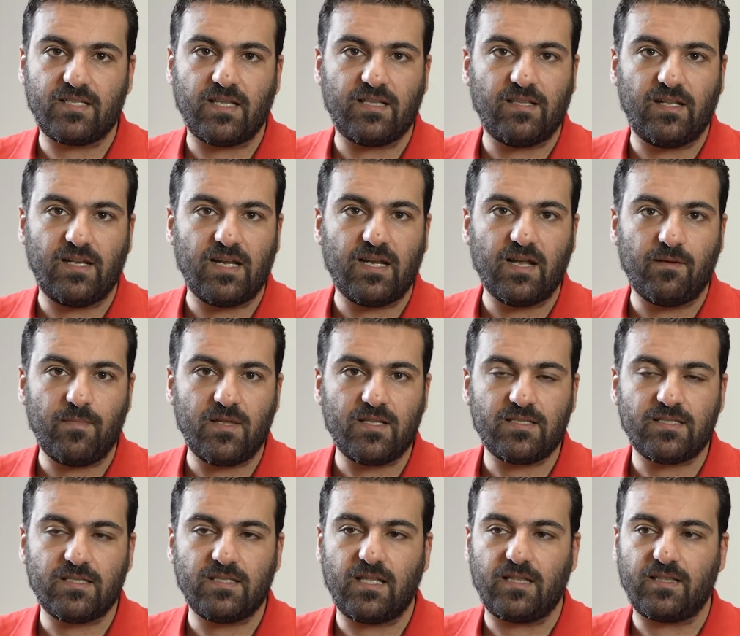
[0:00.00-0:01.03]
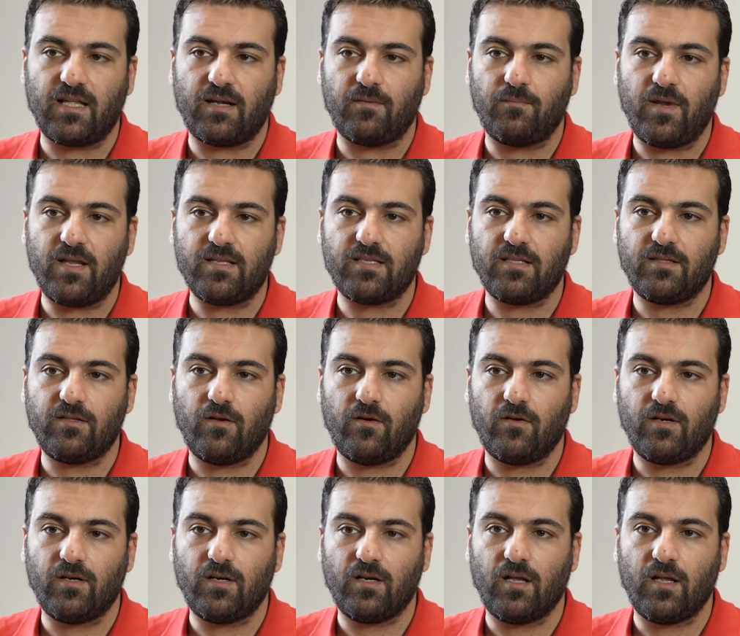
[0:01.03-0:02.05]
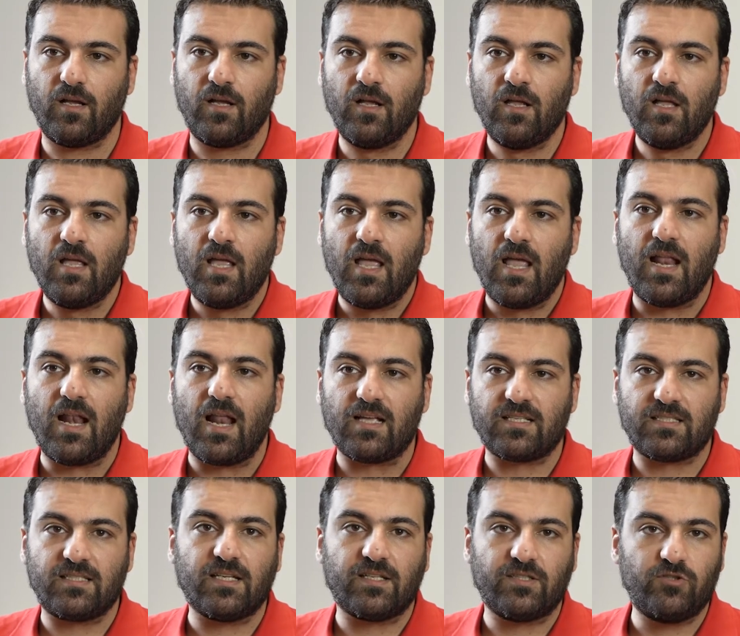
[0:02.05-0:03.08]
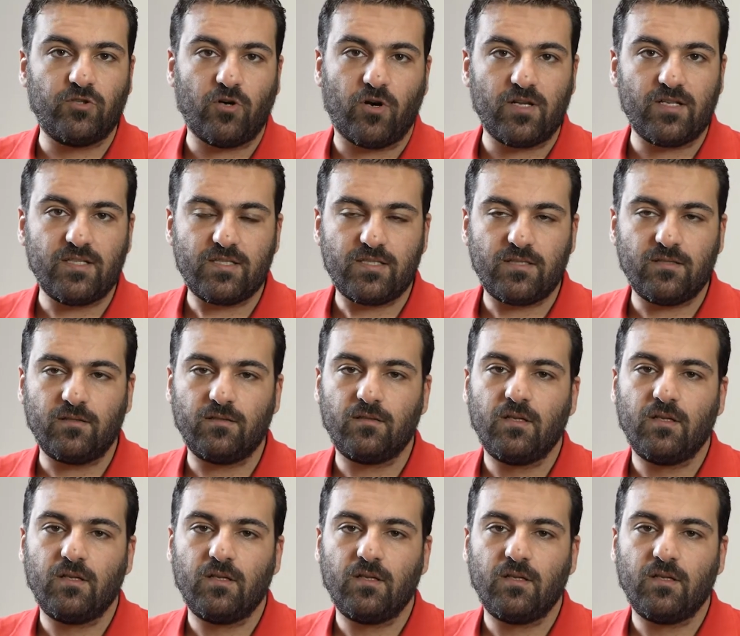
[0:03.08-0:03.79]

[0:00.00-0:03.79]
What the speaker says: and ligaments that are based on elastic joints